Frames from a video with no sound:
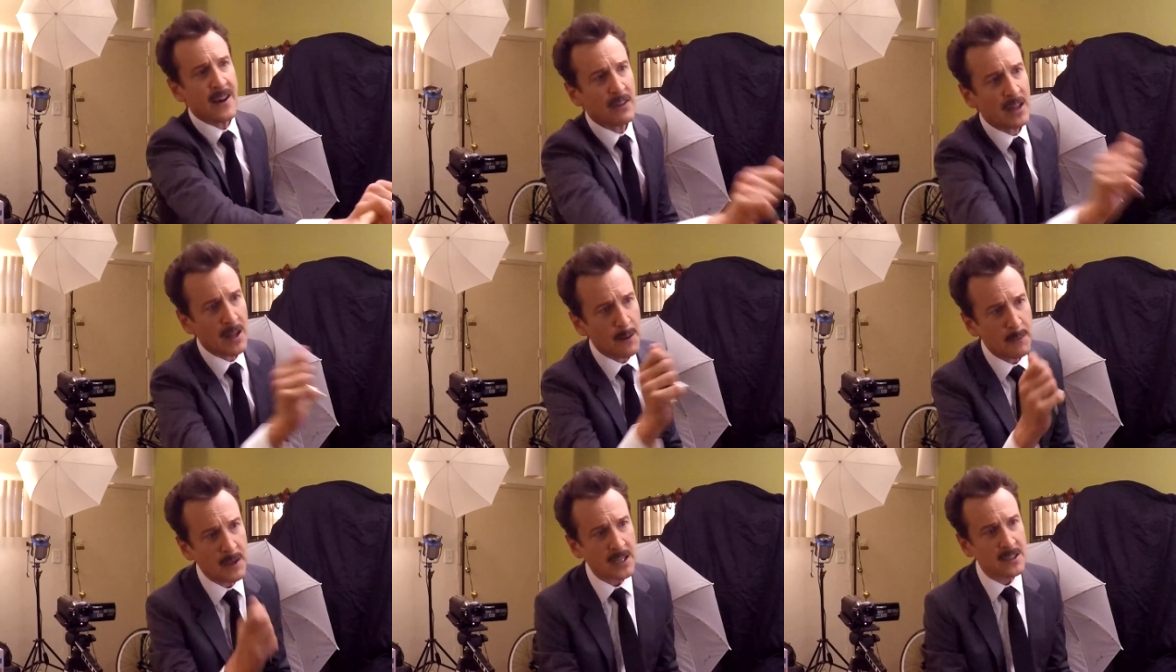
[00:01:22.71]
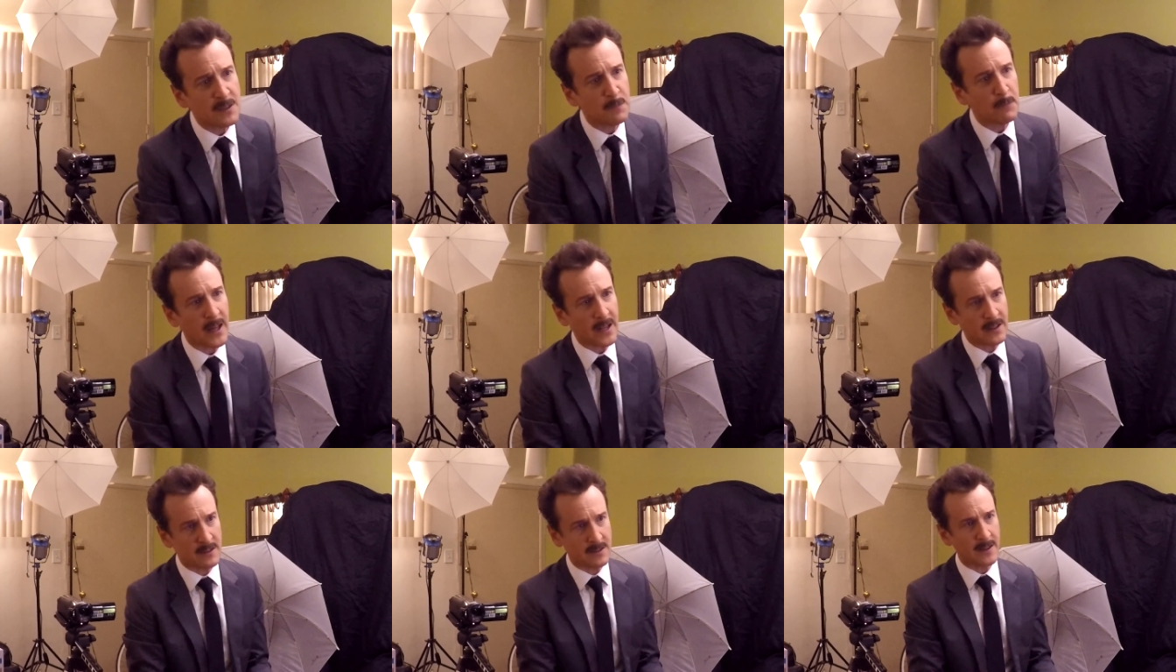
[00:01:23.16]
let me
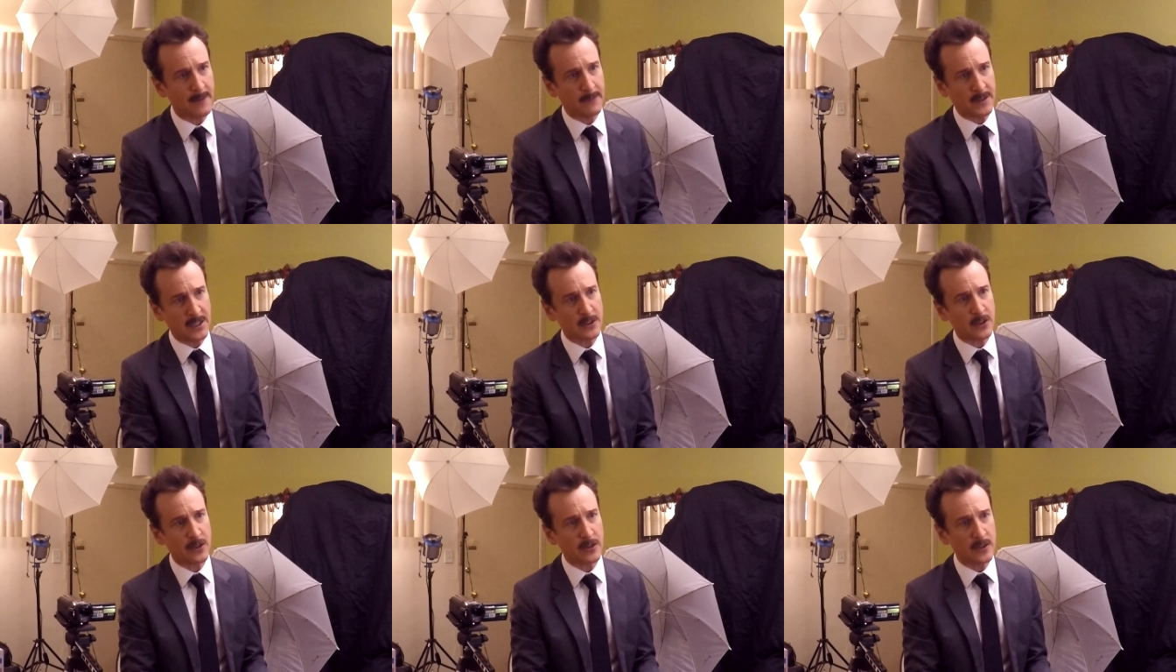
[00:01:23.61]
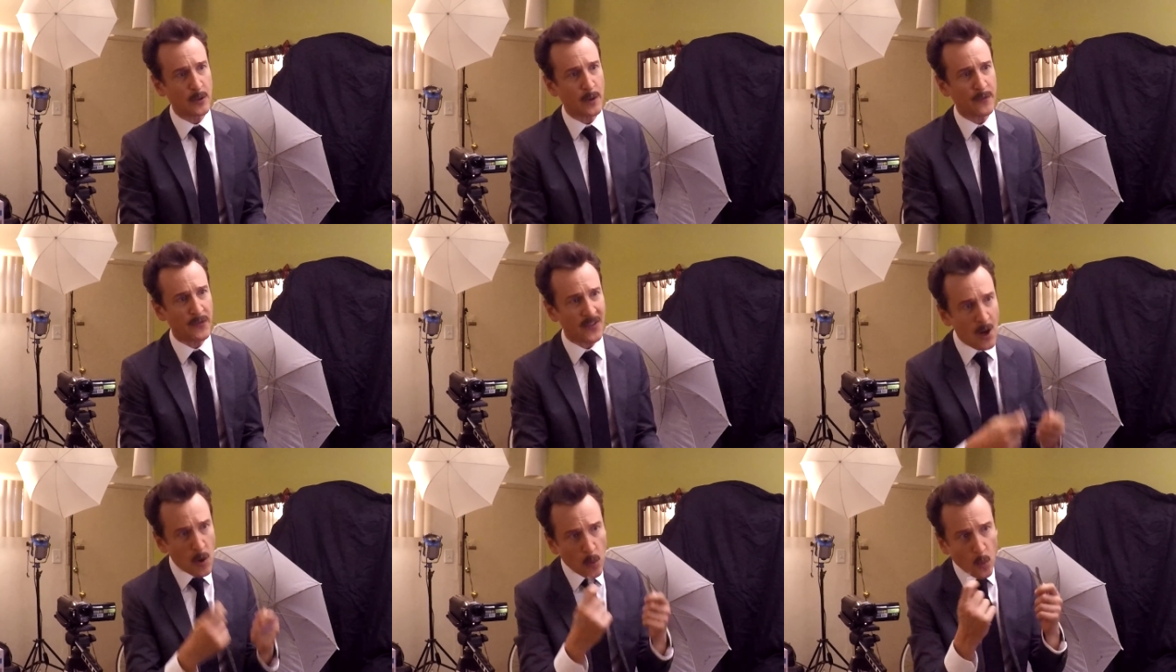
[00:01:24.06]
explain something to you.
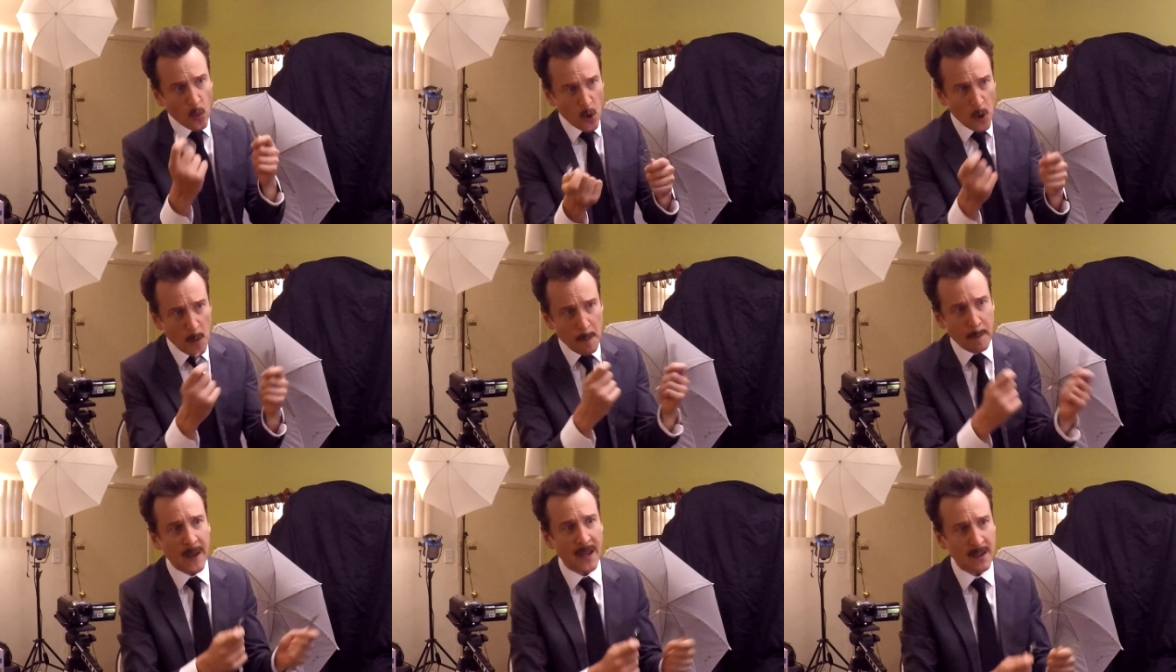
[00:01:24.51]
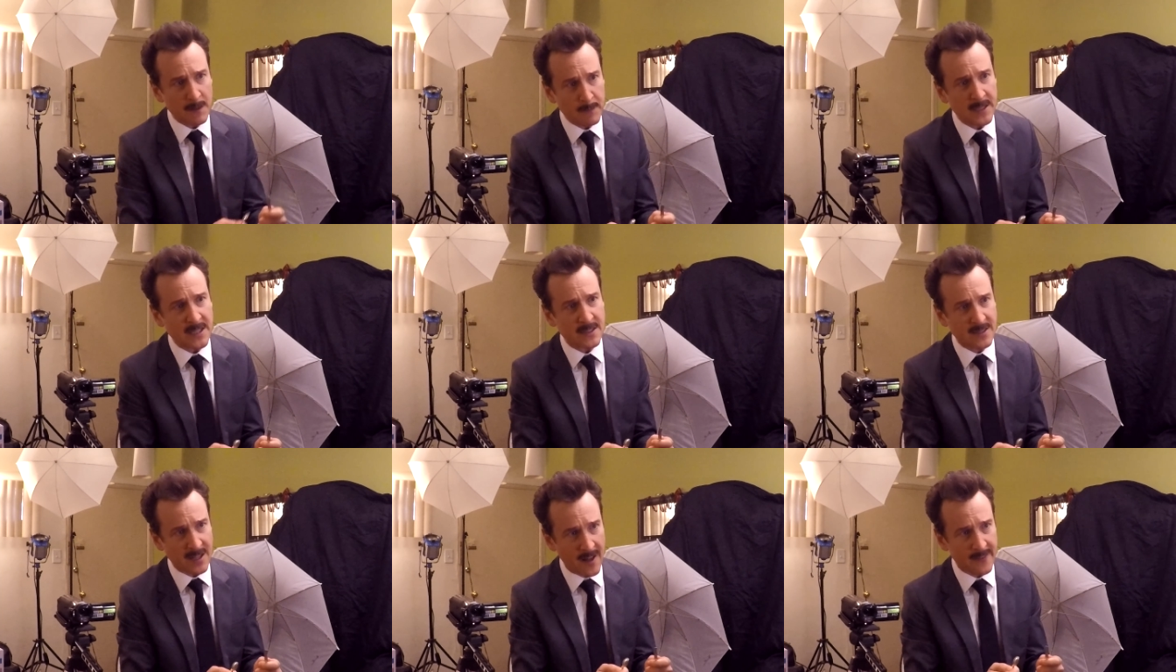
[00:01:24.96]
If there were
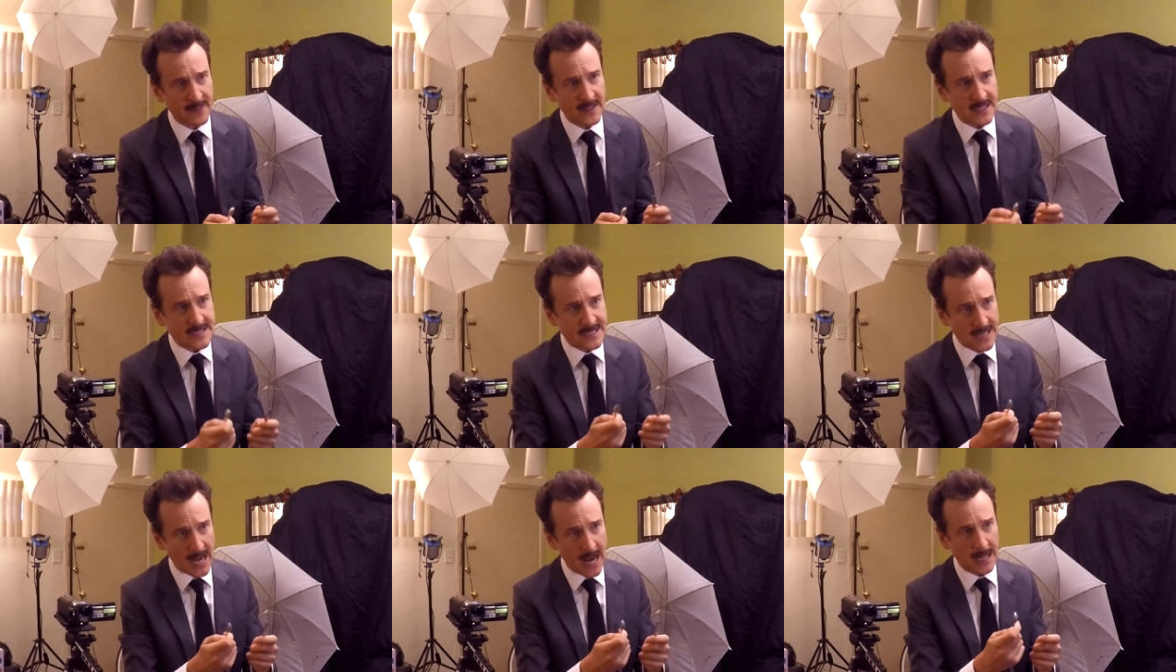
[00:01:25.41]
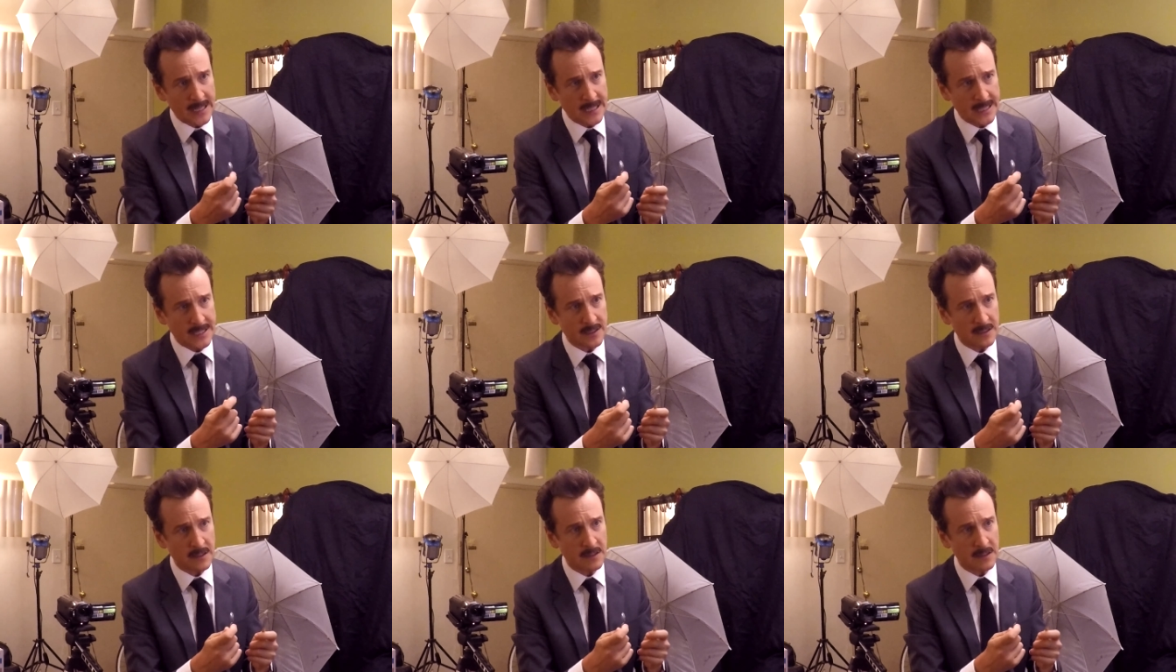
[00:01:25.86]
pygmies on this island,